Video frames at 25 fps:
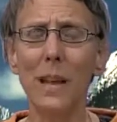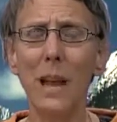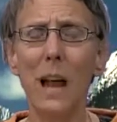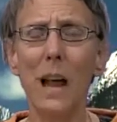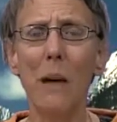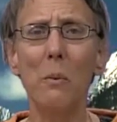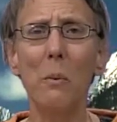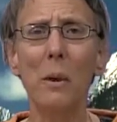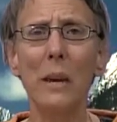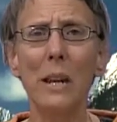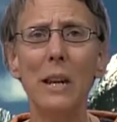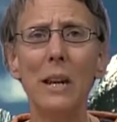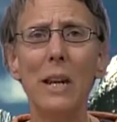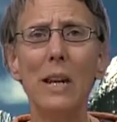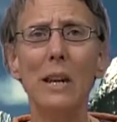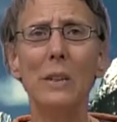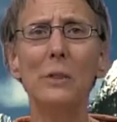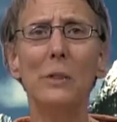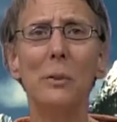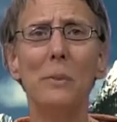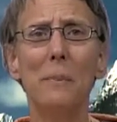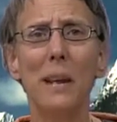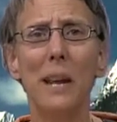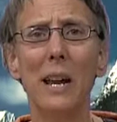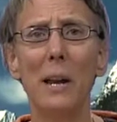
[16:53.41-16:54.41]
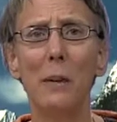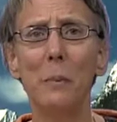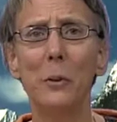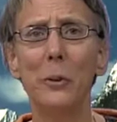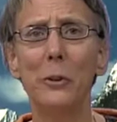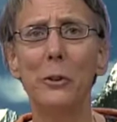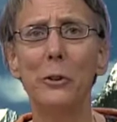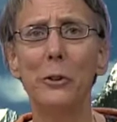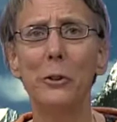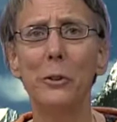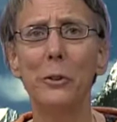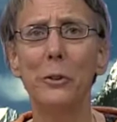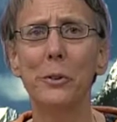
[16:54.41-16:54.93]
And we need to be
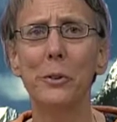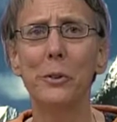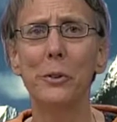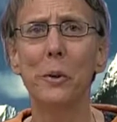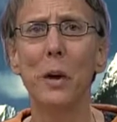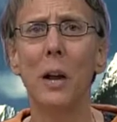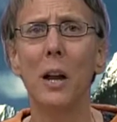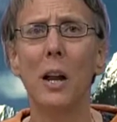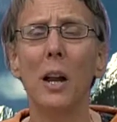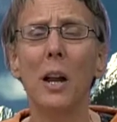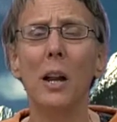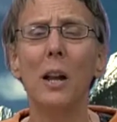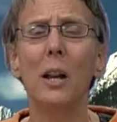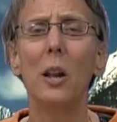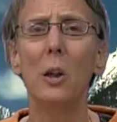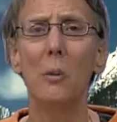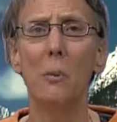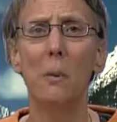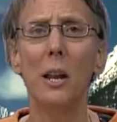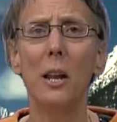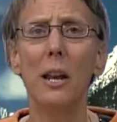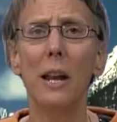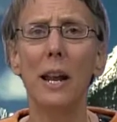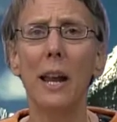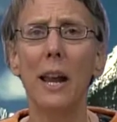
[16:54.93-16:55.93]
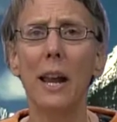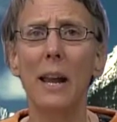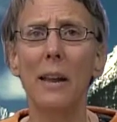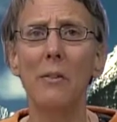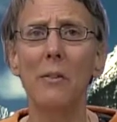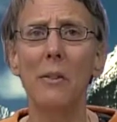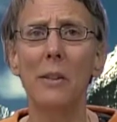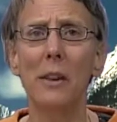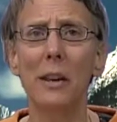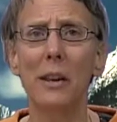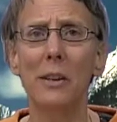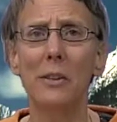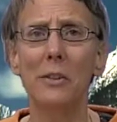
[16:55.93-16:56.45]
able to
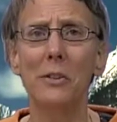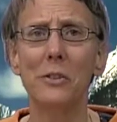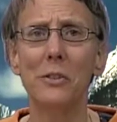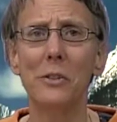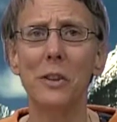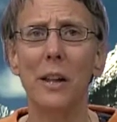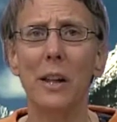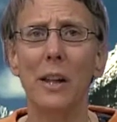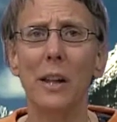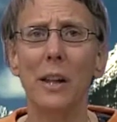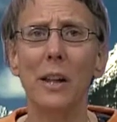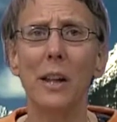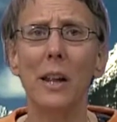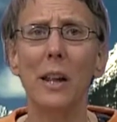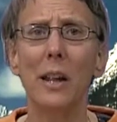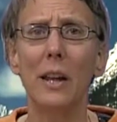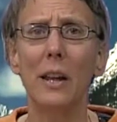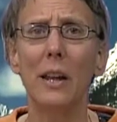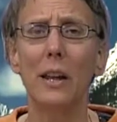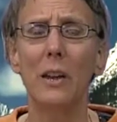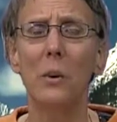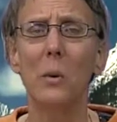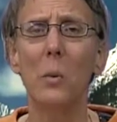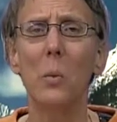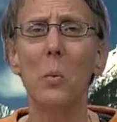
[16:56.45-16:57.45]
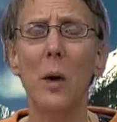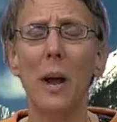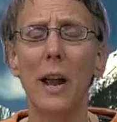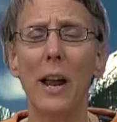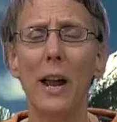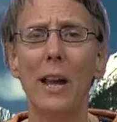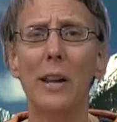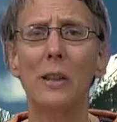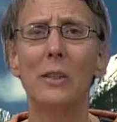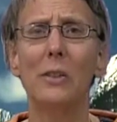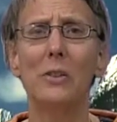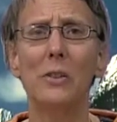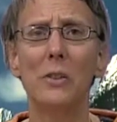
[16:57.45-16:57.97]
communicate this in
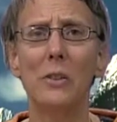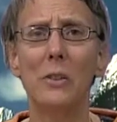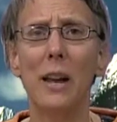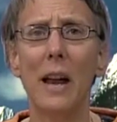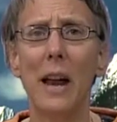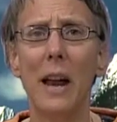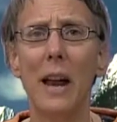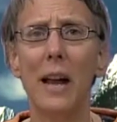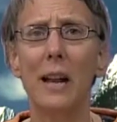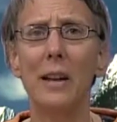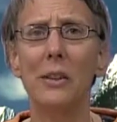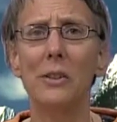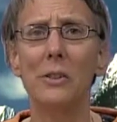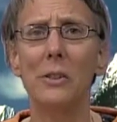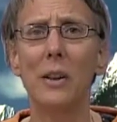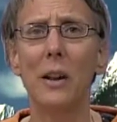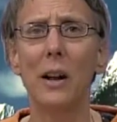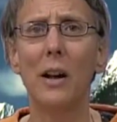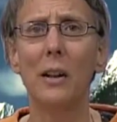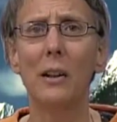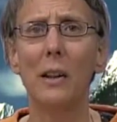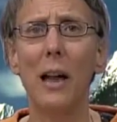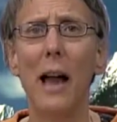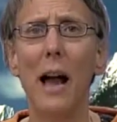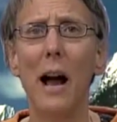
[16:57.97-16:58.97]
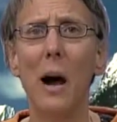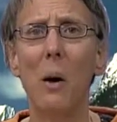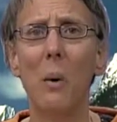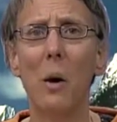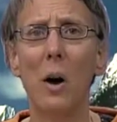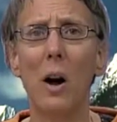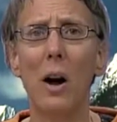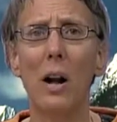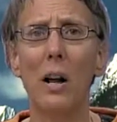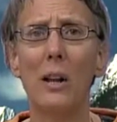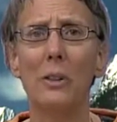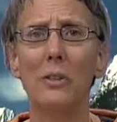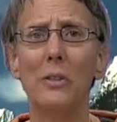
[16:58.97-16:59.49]
ways that
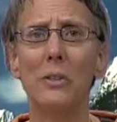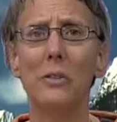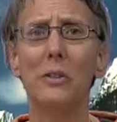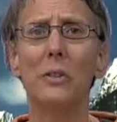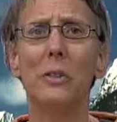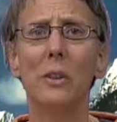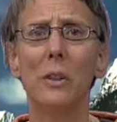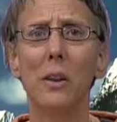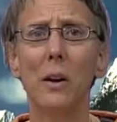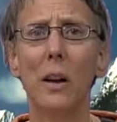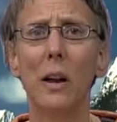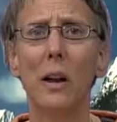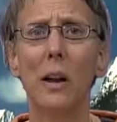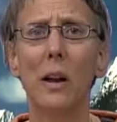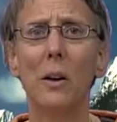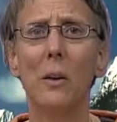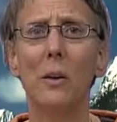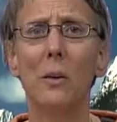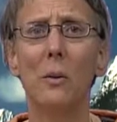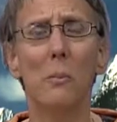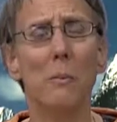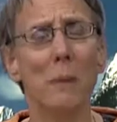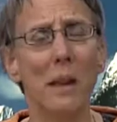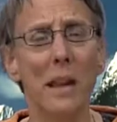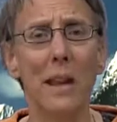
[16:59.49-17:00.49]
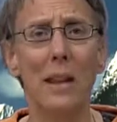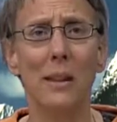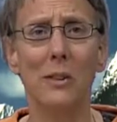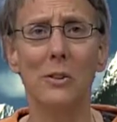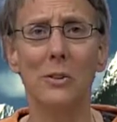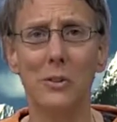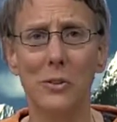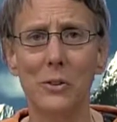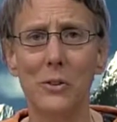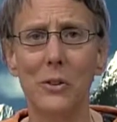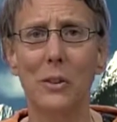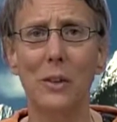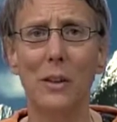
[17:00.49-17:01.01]
allow us
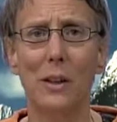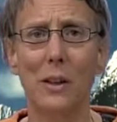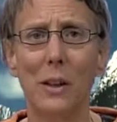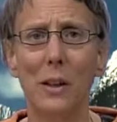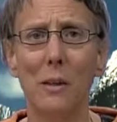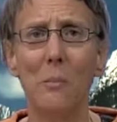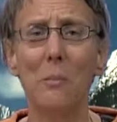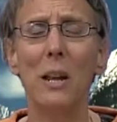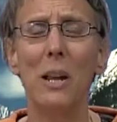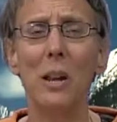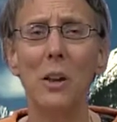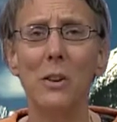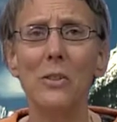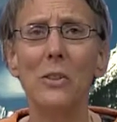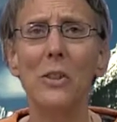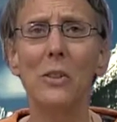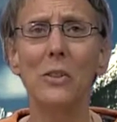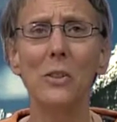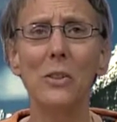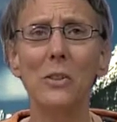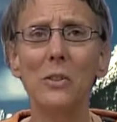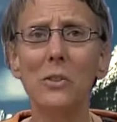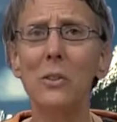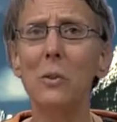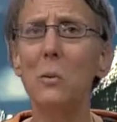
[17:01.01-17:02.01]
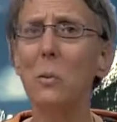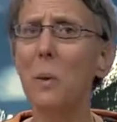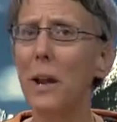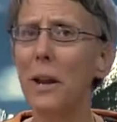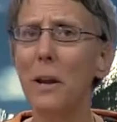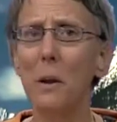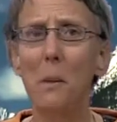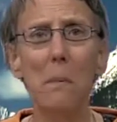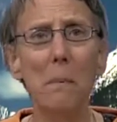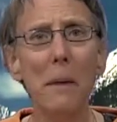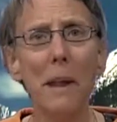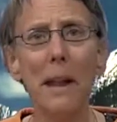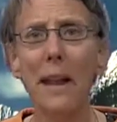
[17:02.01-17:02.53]
peace. Because this is the
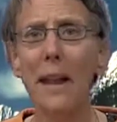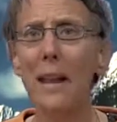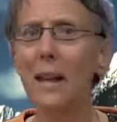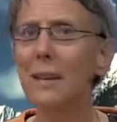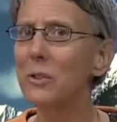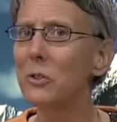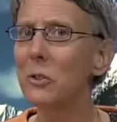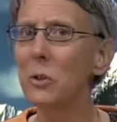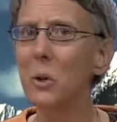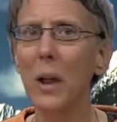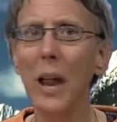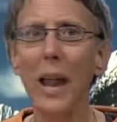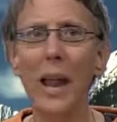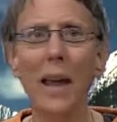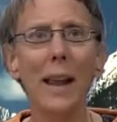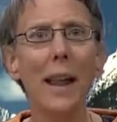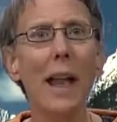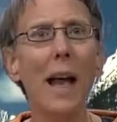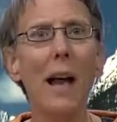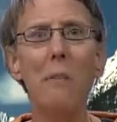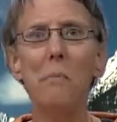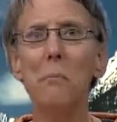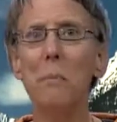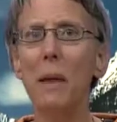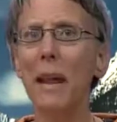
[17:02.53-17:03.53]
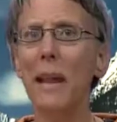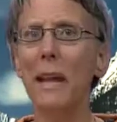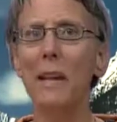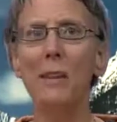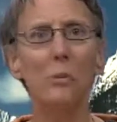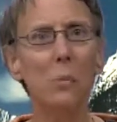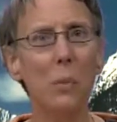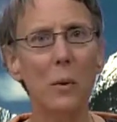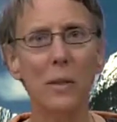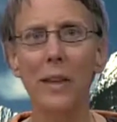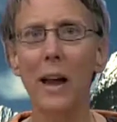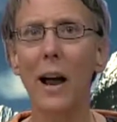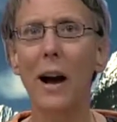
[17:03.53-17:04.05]
way to peace. You can't have
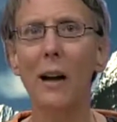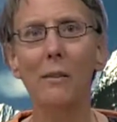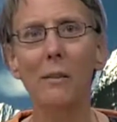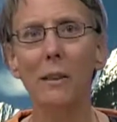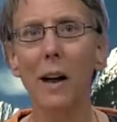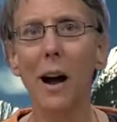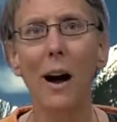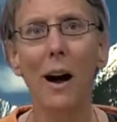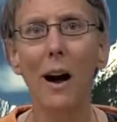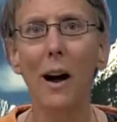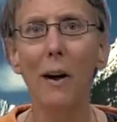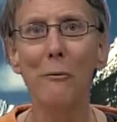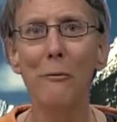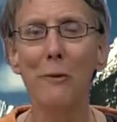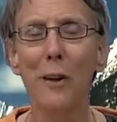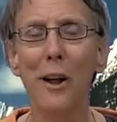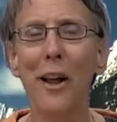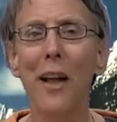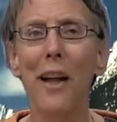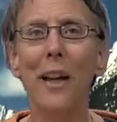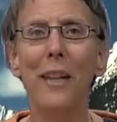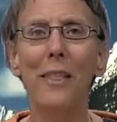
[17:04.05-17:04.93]
peace without love.